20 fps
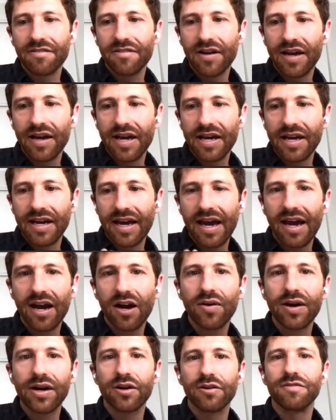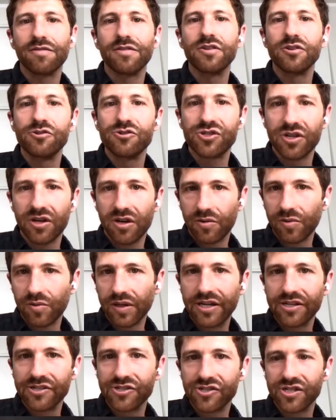a caring or fiduciary
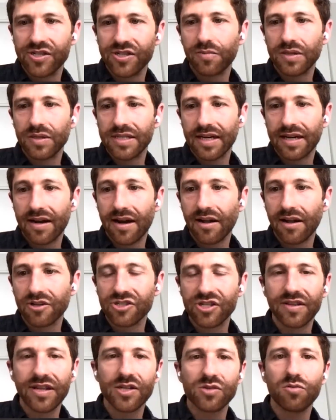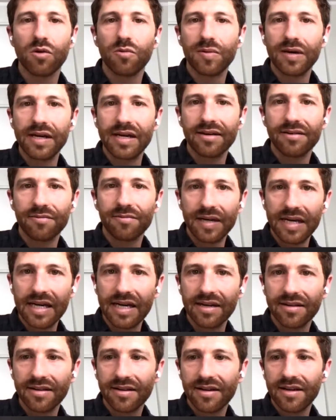relationship with technology, and that's what we, we
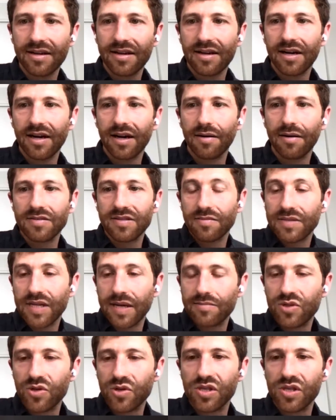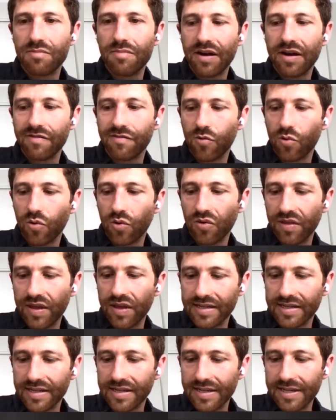need. Uh, sometimes use the metaphor
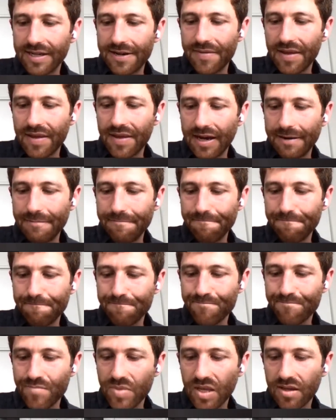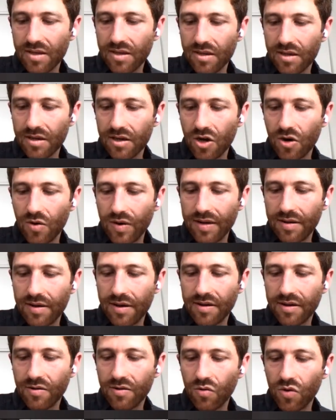that um, you know,
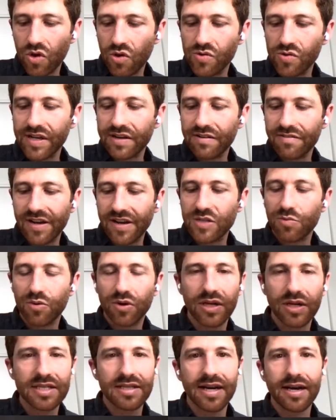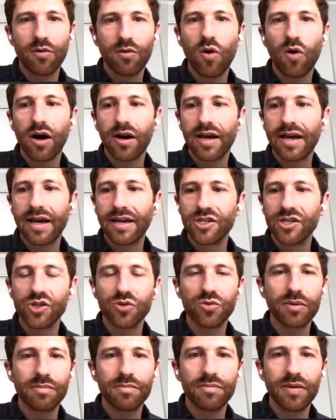using Facebook is like walking into
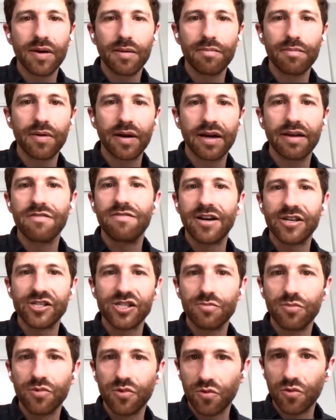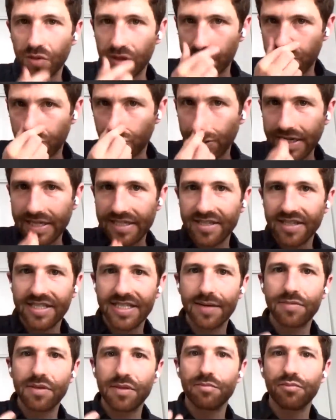a, a, confession booth with a priest,
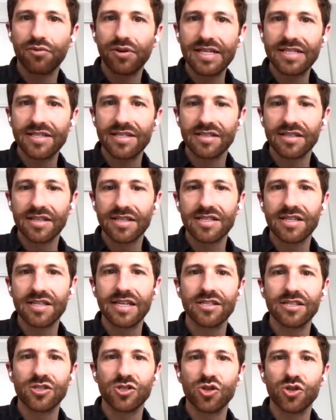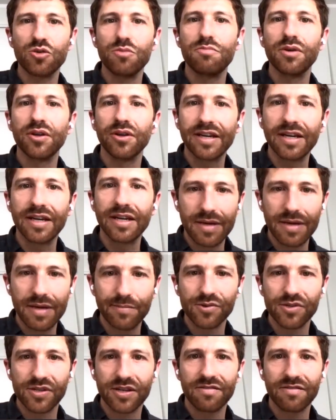except the priest is listening to 2 billion
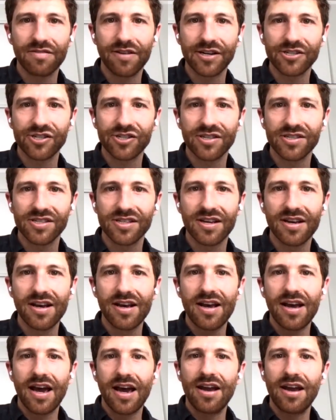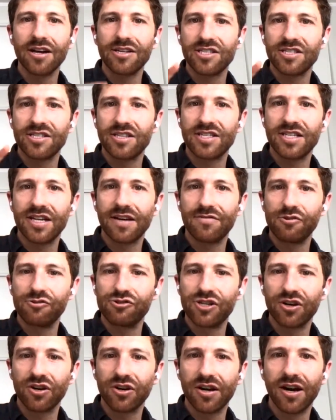people's confessions and not just the stuff you
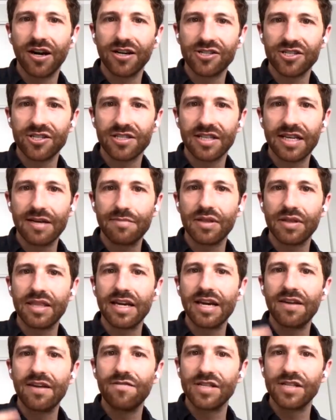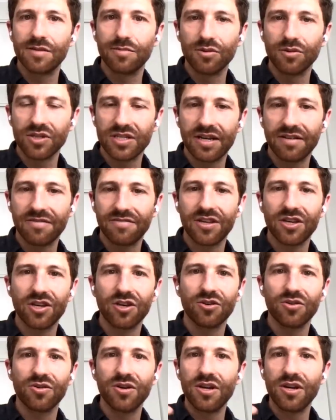share consciously, but the invisible stuff that
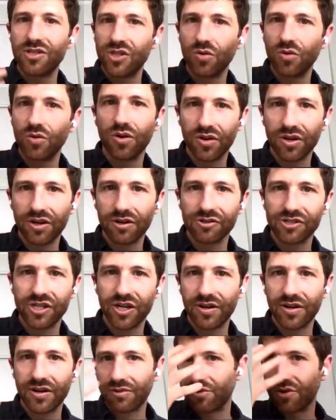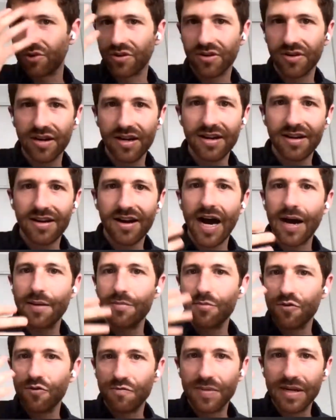you don't know that you're sharing through your eye
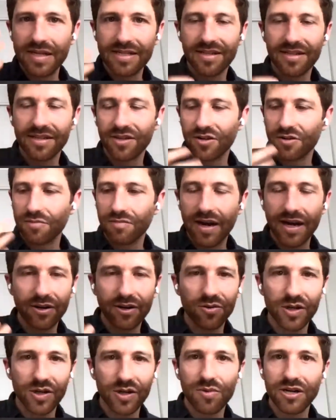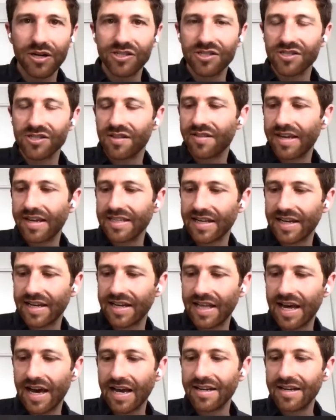movements and your micro expressions and things like
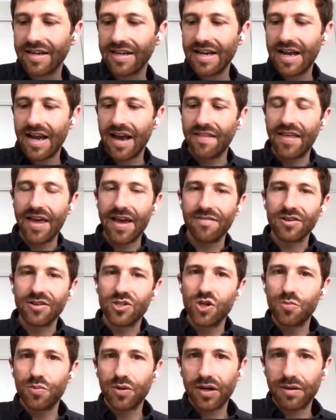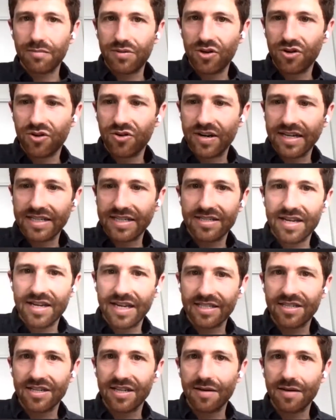that. And they have a supercomputer next, next
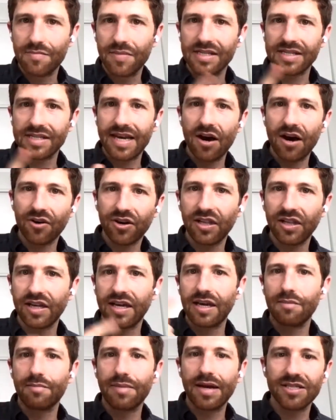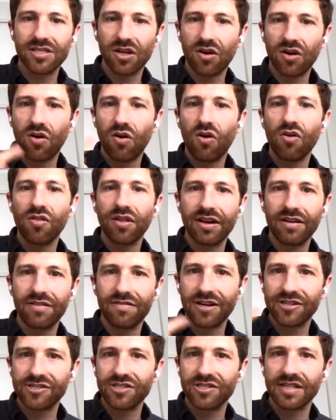to them that's calculating based on all the
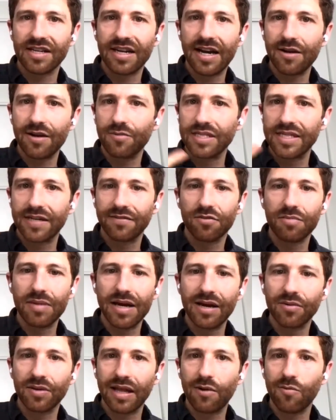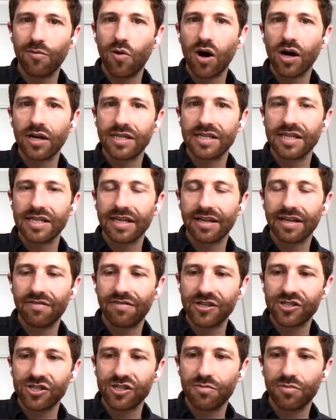confessions that anyone's ever made when they walked into the
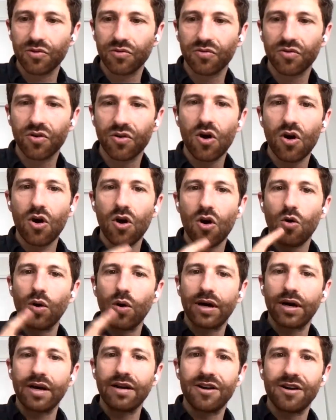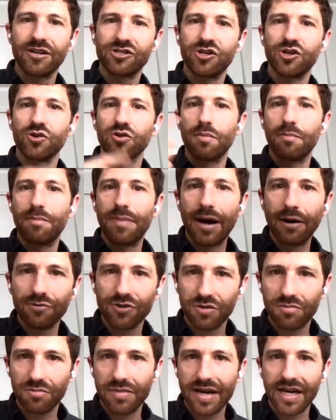confession booth, what confession you're about
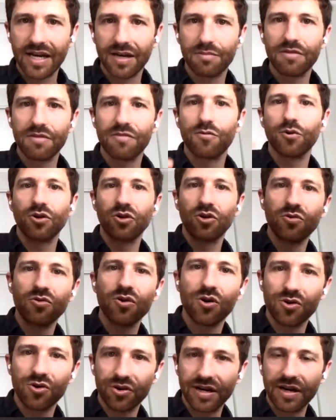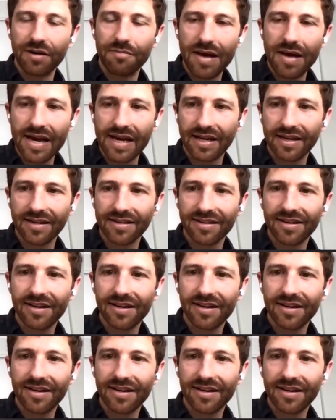to make before you know you're going to make it.